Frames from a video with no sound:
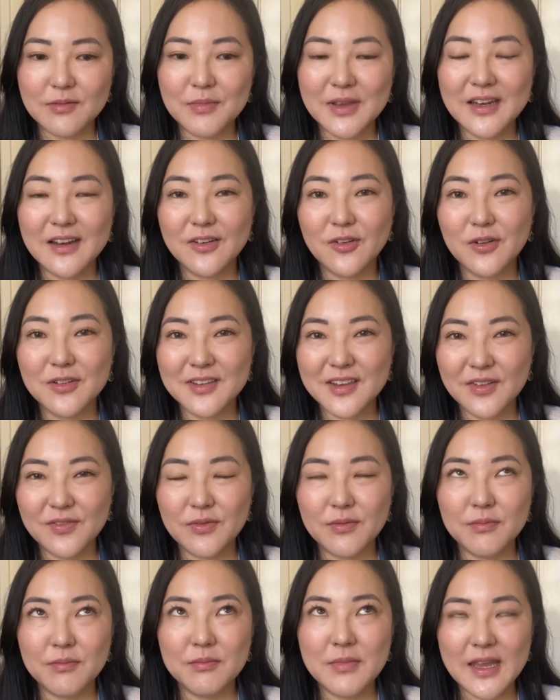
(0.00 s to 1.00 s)
meaning I got
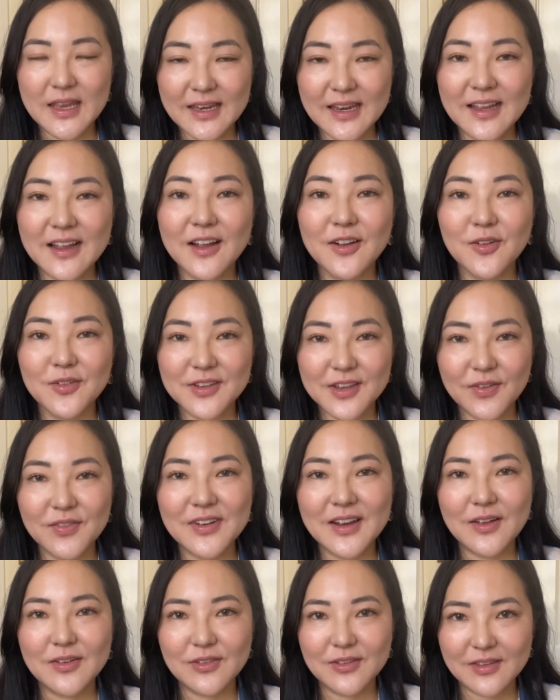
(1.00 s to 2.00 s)
7
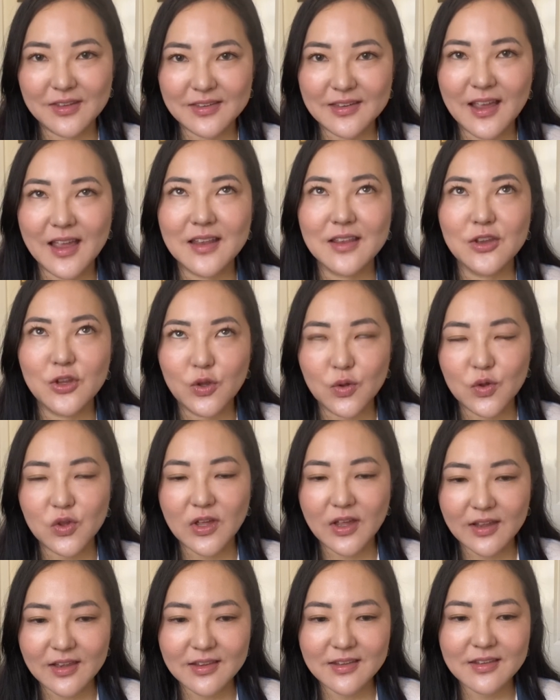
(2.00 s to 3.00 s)
out of the 10 new
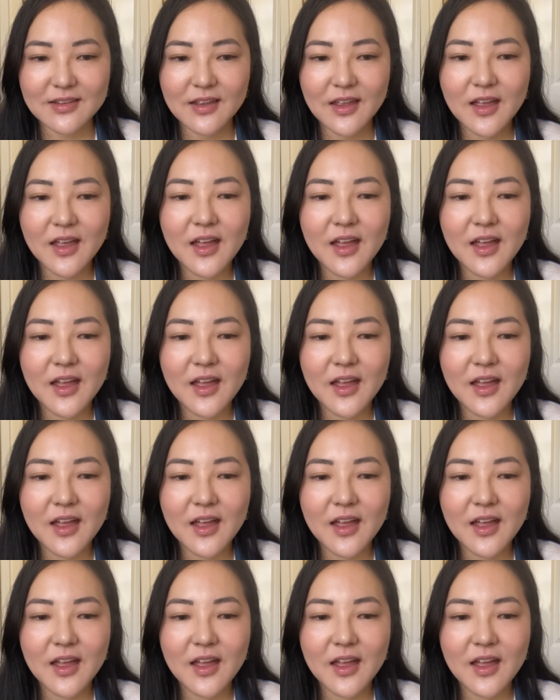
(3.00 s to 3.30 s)
shades.